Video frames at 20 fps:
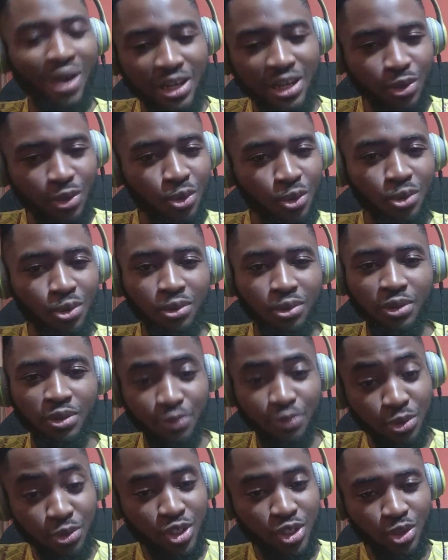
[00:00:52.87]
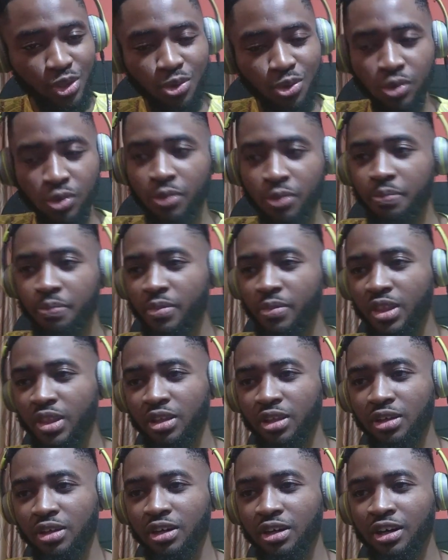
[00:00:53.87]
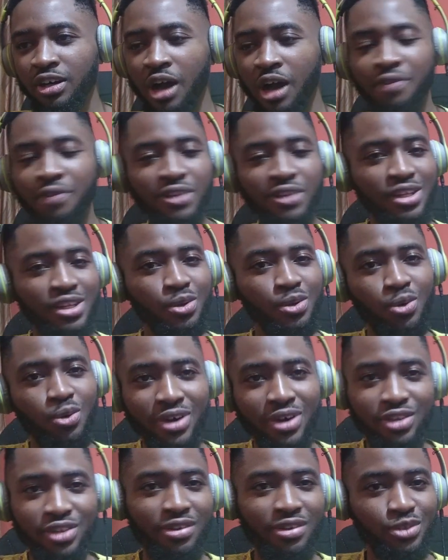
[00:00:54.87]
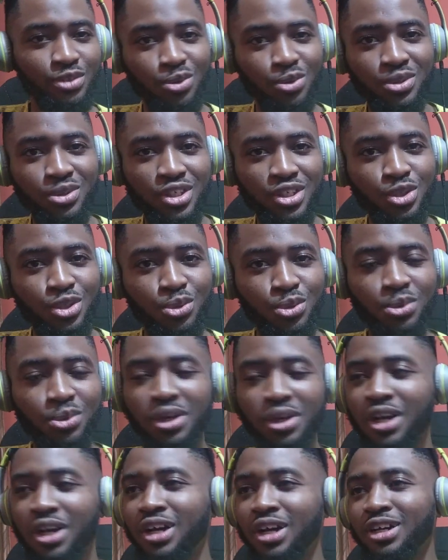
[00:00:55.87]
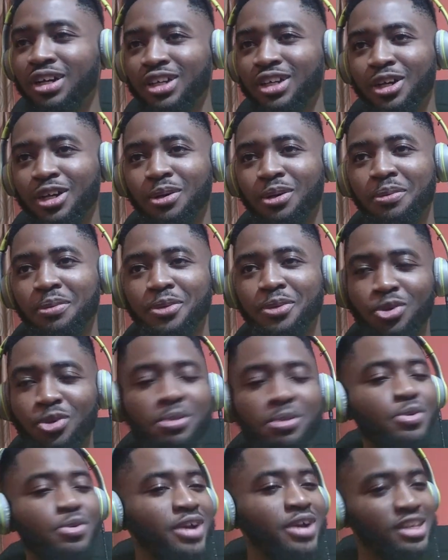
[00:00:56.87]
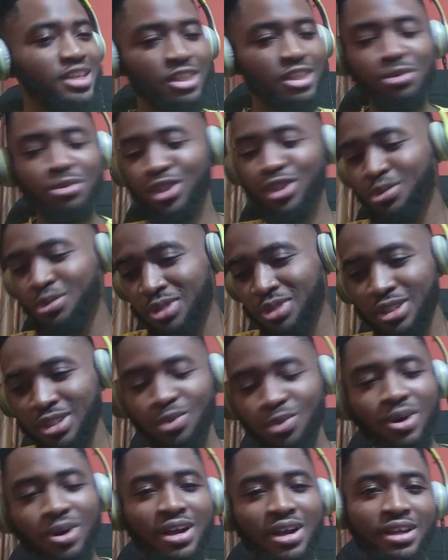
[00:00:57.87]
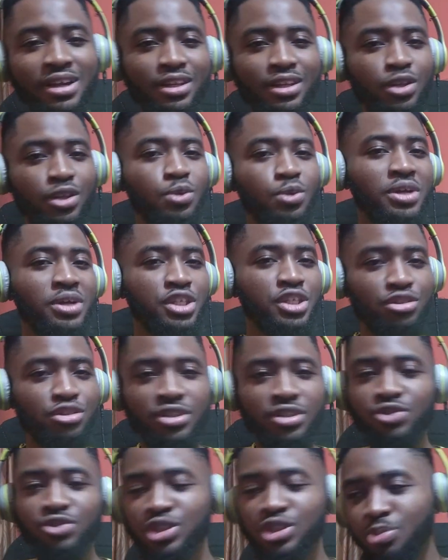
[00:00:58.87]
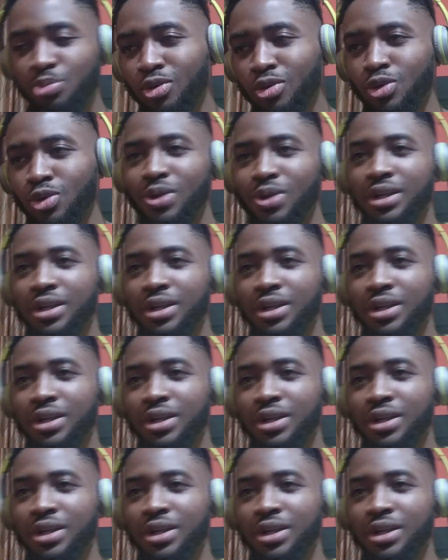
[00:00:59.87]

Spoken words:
ago, a few days ago, after the whole Khaligraph Jones issue, some people were asking me, HMT, why are there no Nigerians responding?